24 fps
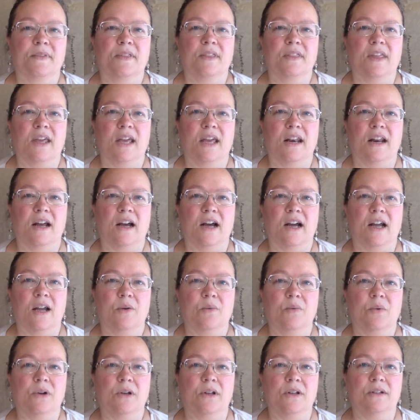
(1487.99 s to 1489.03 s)
then I
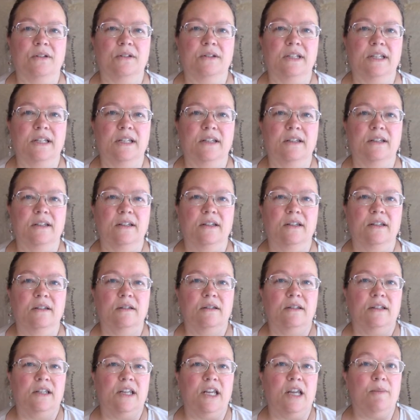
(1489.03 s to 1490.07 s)
will
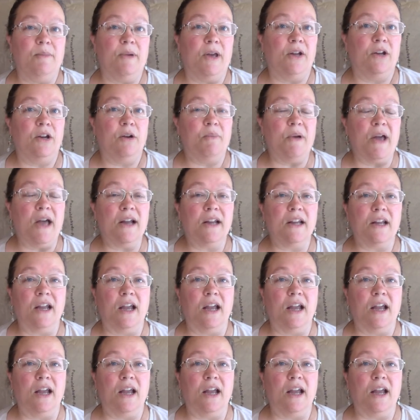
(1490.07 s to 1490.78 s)
email you back